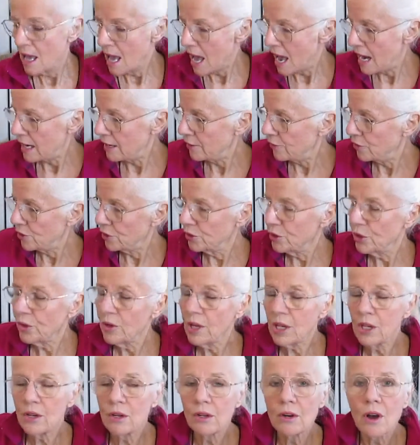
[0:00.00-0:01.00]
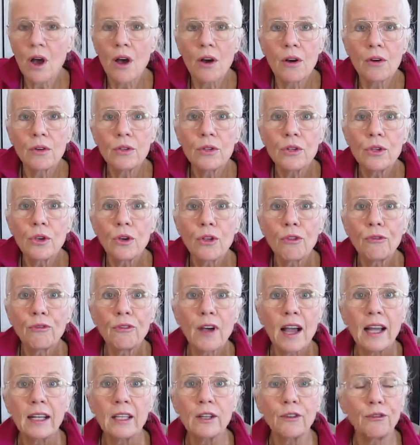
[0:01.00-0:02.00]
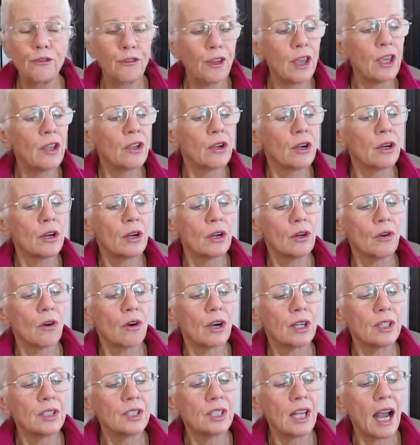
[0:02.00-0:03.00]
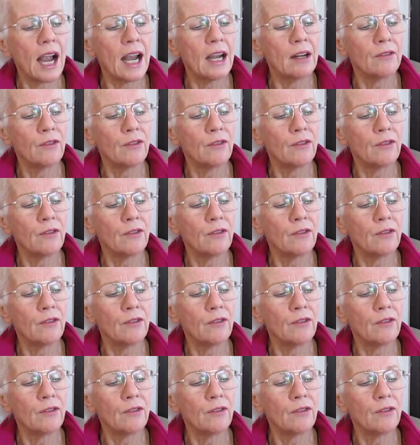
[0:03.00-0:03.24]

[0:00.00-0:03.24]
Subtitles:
And if you're doing your own, you'll find a finger or a side